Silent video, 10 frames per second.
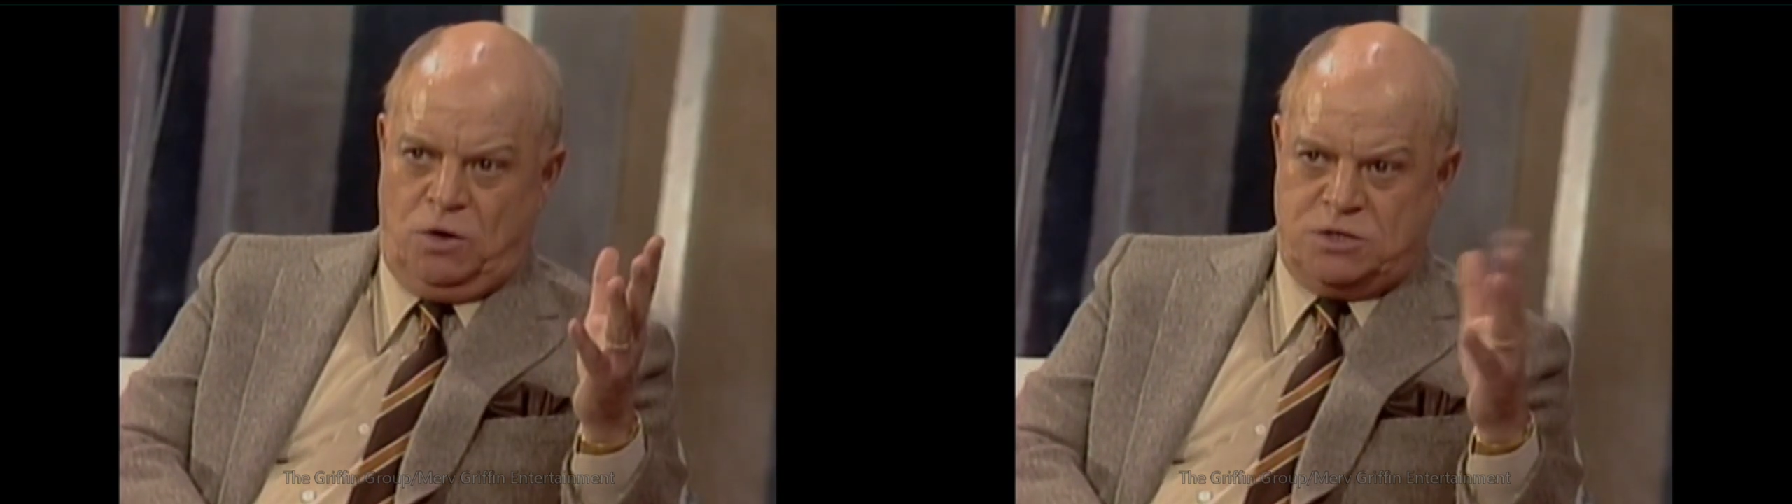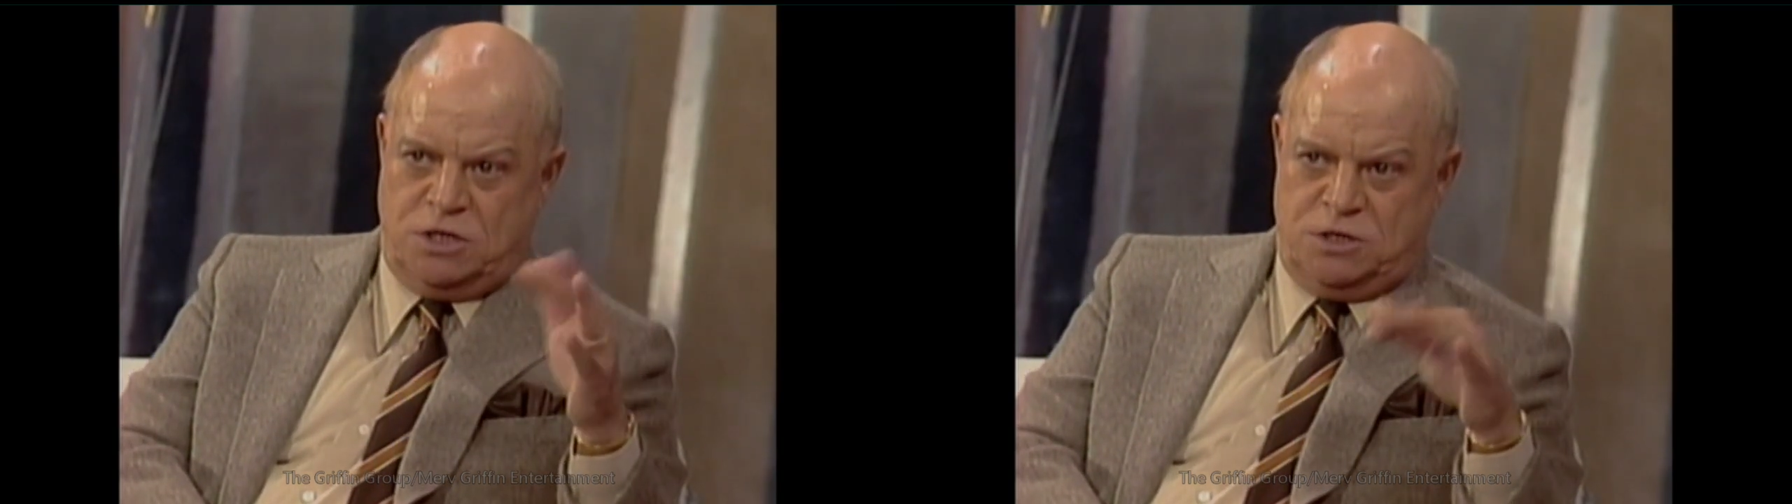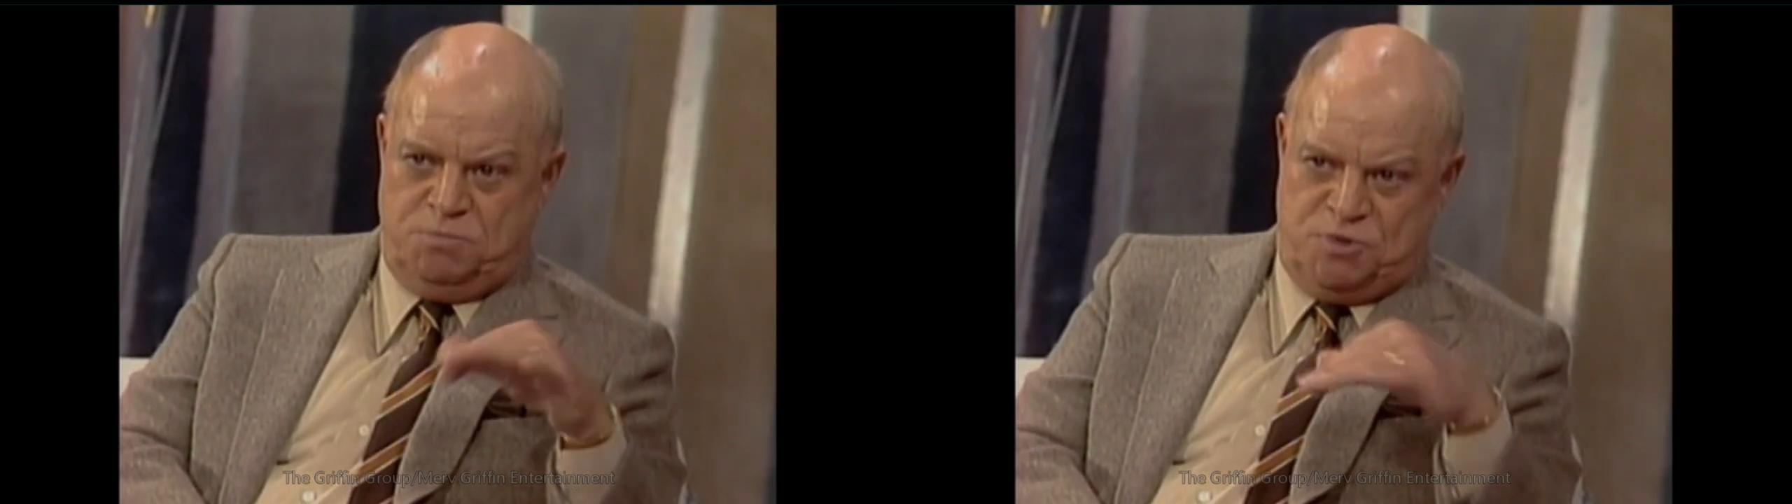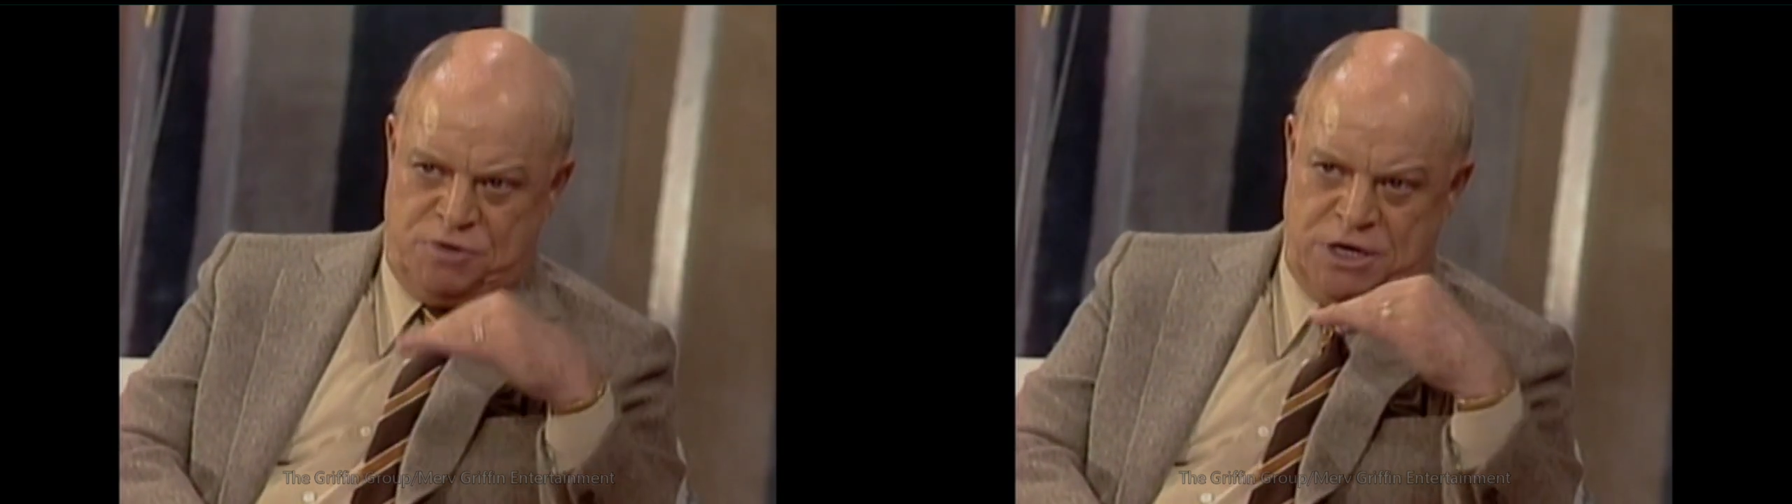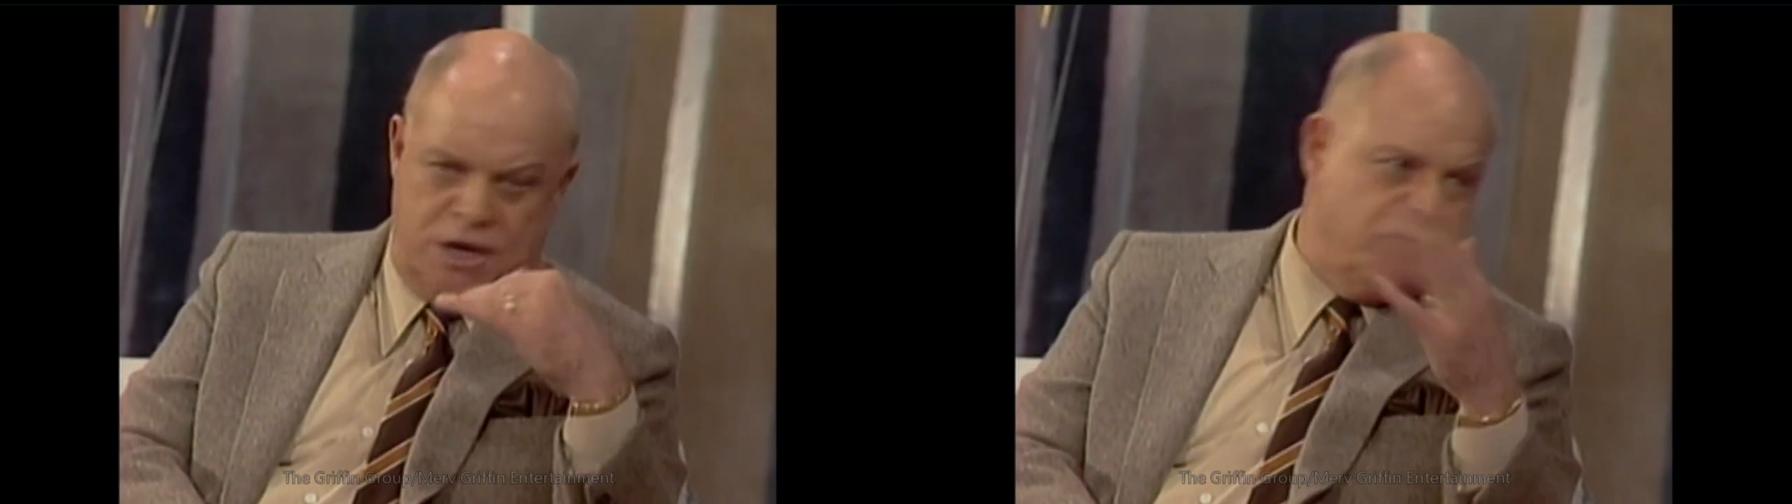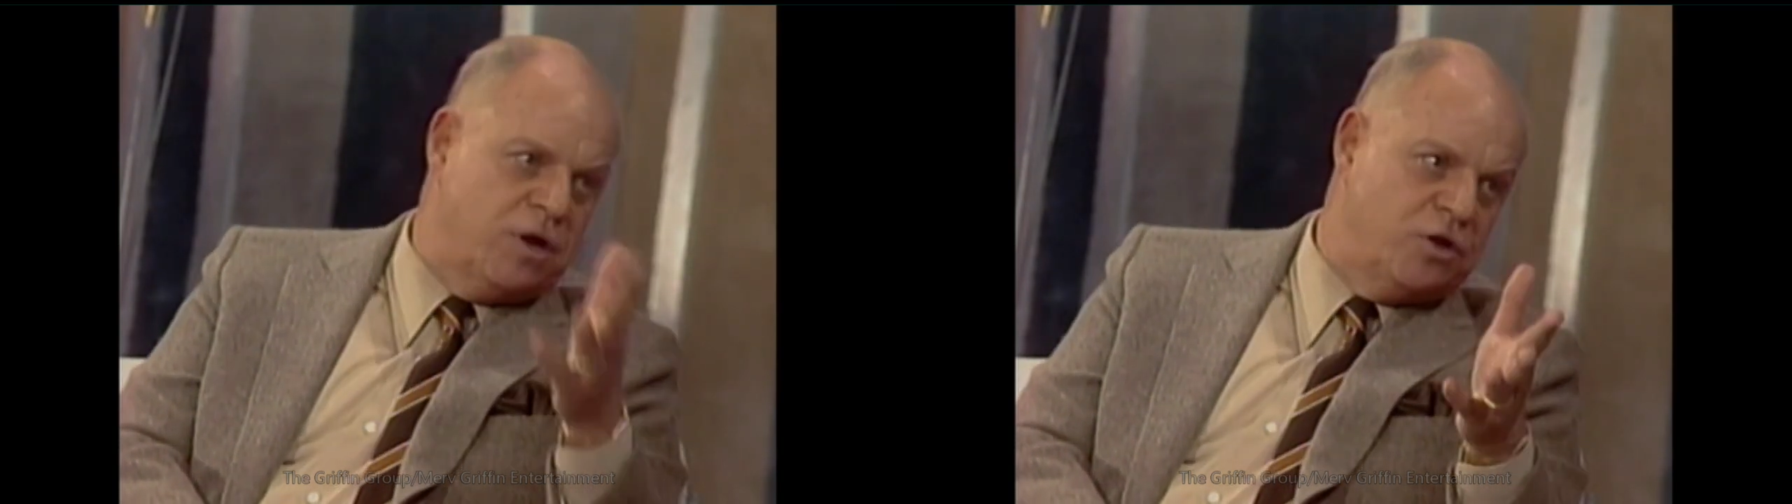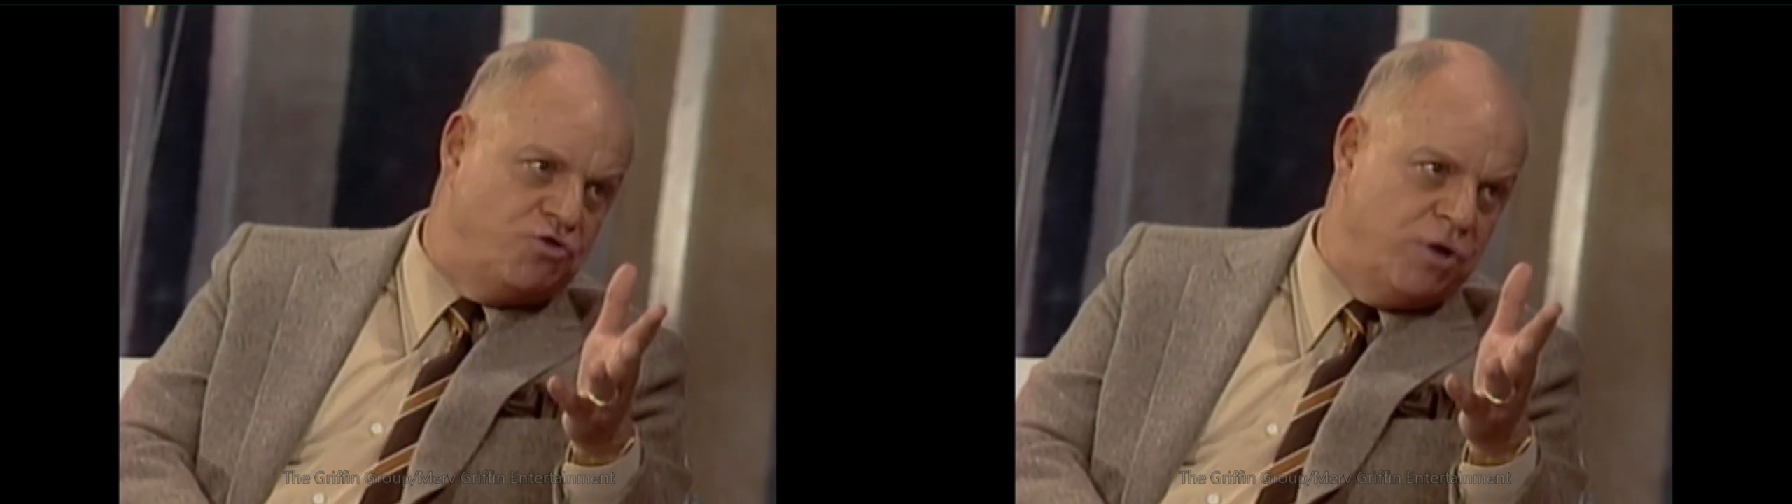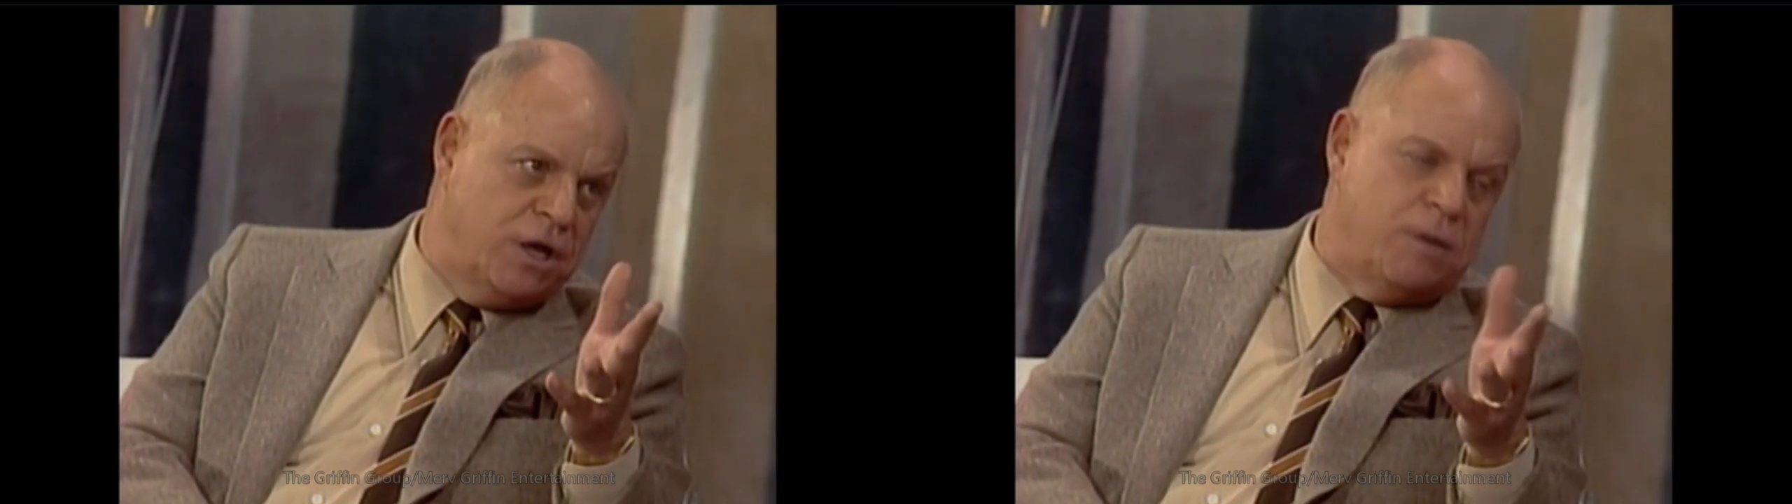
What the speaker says: Hotel de Paris and have another drink?"